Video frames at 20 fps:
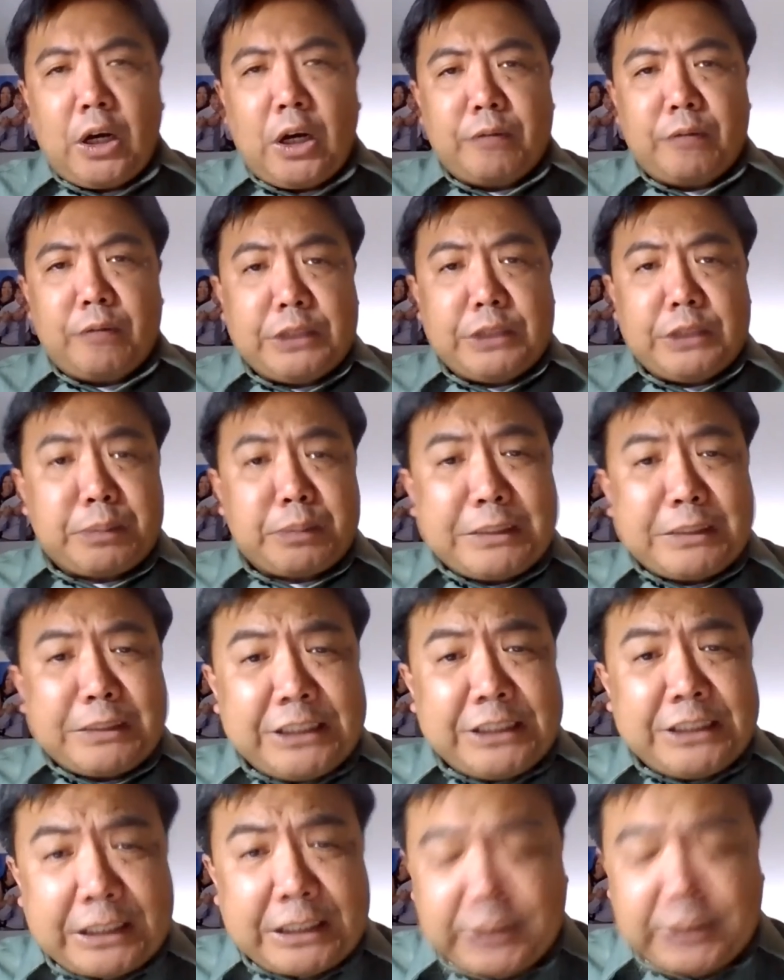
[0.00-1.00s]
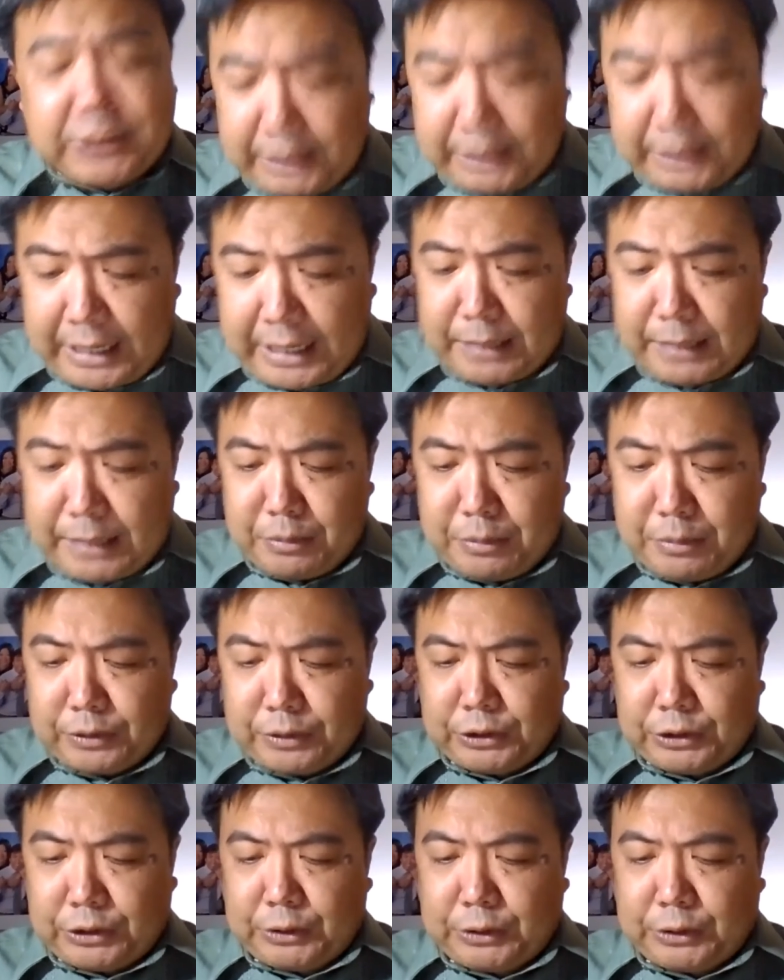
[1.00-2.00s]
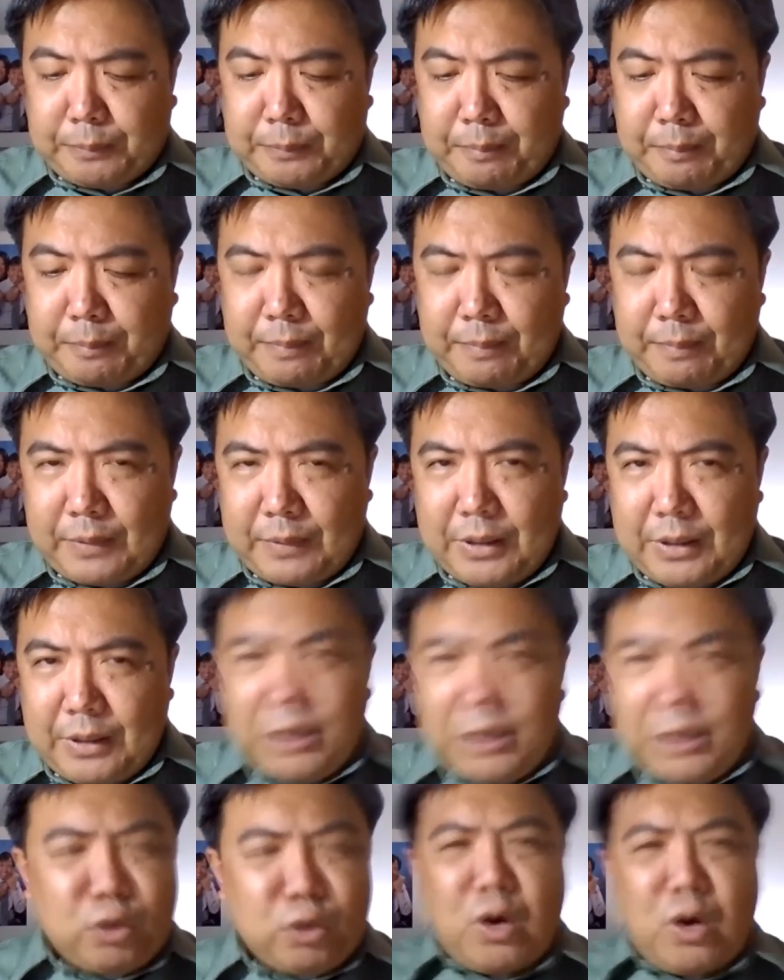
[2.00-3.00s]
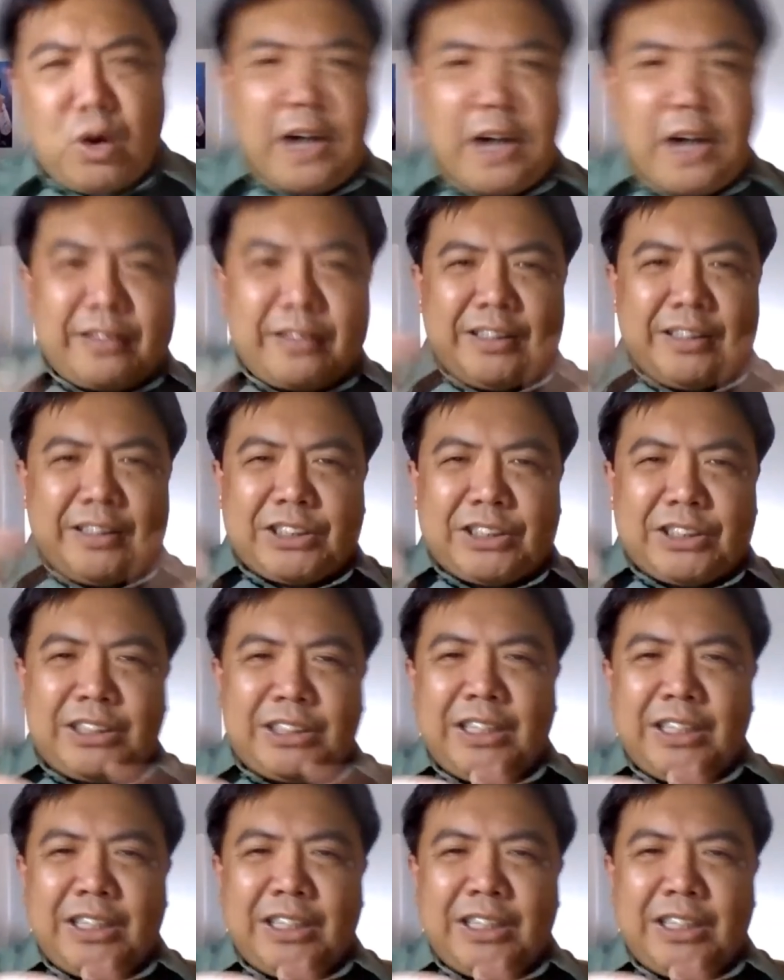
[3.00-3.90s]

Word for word: of these majestic animals. To hunt these